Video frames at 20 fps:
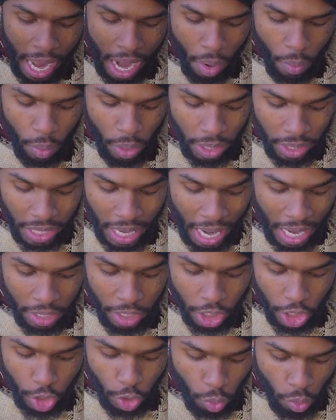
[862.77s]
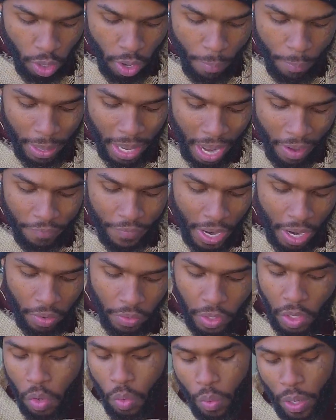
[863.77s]
I would not destroy, but I
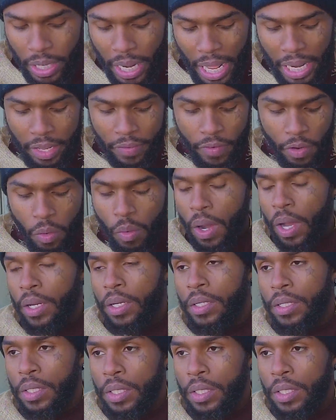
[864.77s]
found no one, not even one.